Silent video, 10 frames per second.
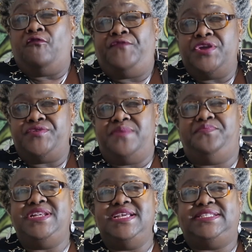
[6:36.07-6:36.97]
of
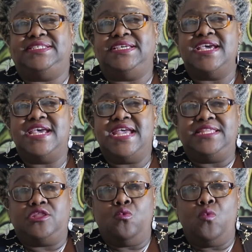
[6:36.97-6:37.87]
variability
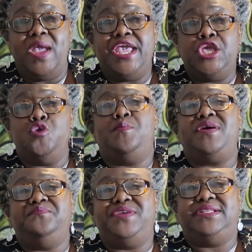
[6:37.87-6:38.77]
in the way
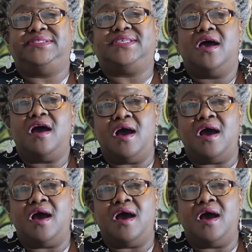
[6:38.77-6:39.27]
human beings